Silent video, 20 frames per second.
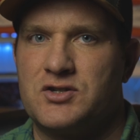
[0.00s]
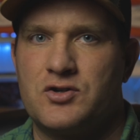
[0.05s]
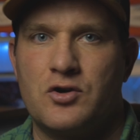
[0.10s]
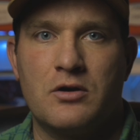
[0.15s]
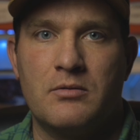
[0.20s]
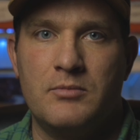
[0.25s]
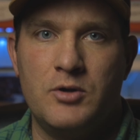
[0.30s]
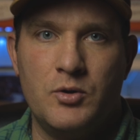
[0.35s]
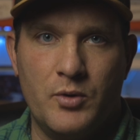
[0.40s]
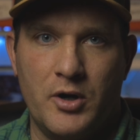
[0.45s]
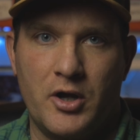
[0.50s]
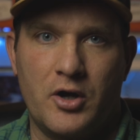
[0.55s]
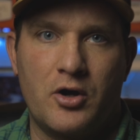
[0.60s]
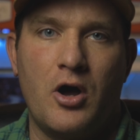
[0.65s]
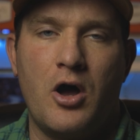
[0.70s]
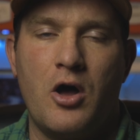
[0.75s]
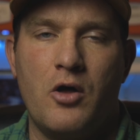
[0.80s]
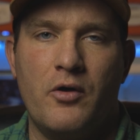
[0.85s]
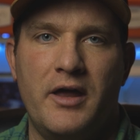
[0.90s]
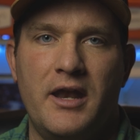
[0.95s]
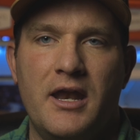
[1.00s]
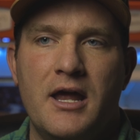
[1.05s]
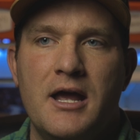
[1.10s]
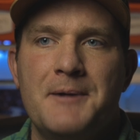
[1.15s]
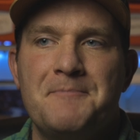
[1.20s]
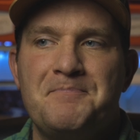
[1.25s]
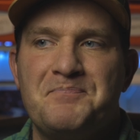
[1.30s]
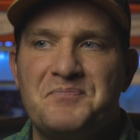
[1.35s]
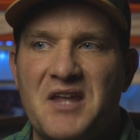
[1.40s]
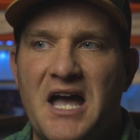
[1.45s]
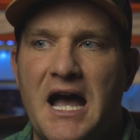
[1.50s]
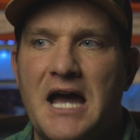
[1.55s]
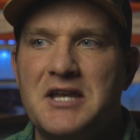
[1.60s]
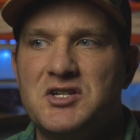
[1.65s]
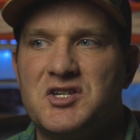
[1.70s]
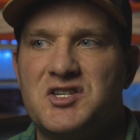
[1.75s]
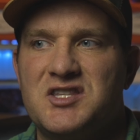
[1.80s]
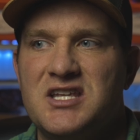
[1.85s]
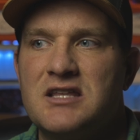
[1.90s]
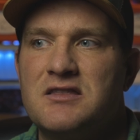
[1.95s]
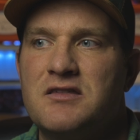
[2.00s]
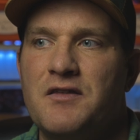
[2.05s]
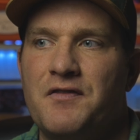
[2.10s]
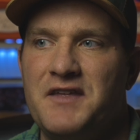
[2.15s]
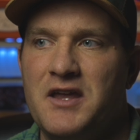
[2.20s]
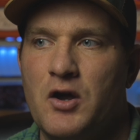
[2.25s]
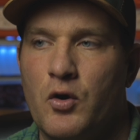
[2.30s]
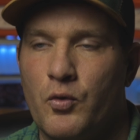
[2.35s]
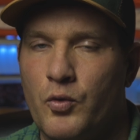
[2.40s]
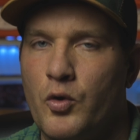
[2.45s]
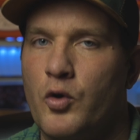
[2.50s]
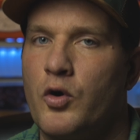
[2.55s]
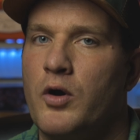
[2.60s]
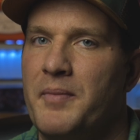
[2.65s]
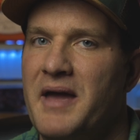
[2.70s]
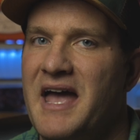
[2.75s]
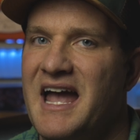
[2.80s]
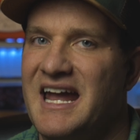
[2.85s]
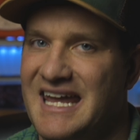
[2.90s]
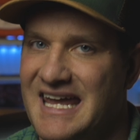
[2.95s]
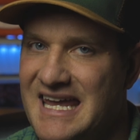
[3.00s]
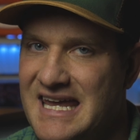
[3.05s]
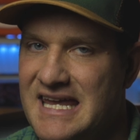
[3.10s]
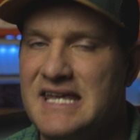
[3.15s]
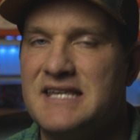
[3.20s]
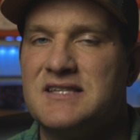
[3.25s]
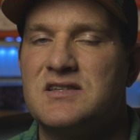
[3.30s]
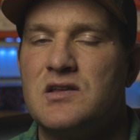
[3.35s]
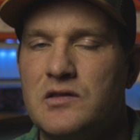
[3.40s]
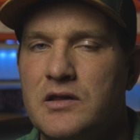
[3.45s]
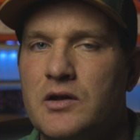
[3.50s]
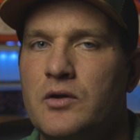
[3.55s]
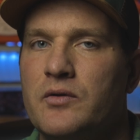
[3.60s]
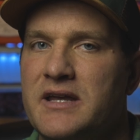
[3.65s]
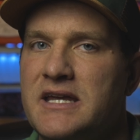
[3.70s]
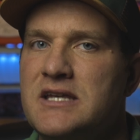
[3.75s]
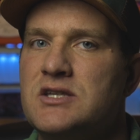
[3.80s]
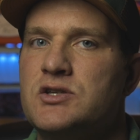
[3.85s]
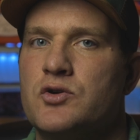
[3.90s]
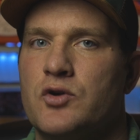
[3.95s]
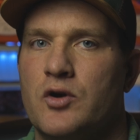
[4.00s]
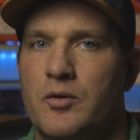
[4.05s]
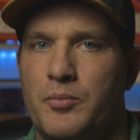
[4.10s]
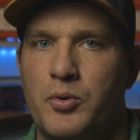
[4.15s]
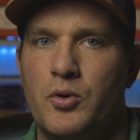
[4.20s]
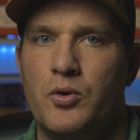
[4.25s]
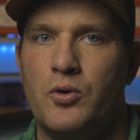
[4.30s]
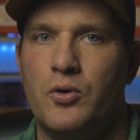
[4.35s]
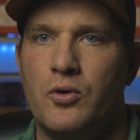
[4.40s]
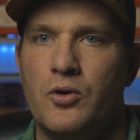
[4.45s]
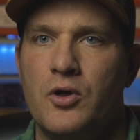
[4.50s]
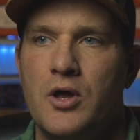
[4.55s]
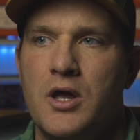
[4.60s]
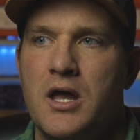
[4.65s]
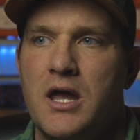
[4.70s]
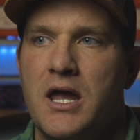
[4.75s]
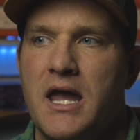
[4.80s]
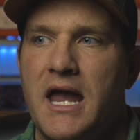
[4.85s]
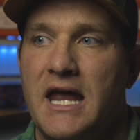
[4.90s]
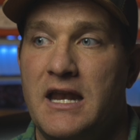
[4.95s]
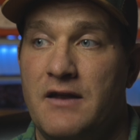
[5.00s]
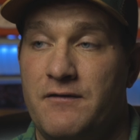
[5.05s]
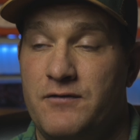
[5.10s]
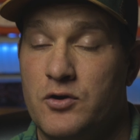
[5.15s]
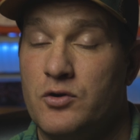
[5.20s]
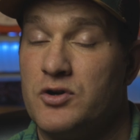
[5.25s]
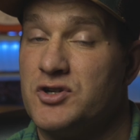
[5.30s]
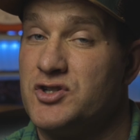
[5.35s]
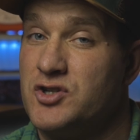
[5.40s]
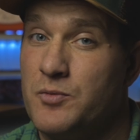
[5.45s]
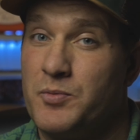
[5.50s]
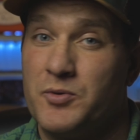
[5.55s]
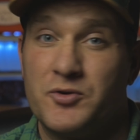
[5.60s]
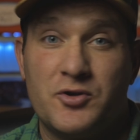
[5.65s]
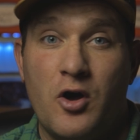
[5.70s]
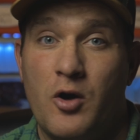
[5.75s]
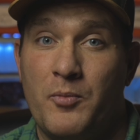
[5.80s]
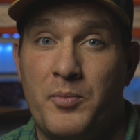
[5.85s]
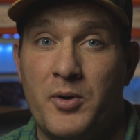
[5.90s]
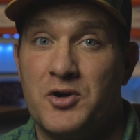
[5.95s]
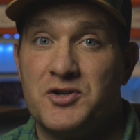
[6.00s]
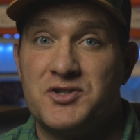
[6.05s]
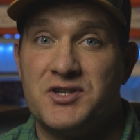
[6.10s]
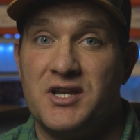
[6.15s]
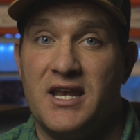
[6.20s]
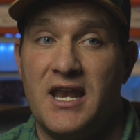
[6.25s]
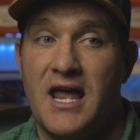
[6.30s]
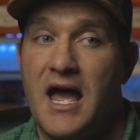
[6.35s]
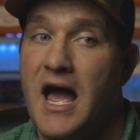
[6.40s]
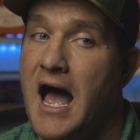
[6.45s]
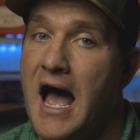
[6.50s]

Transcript: term you want to call it. I just think that the Aurora bag is a little easier to pull. And if you're a super tall person,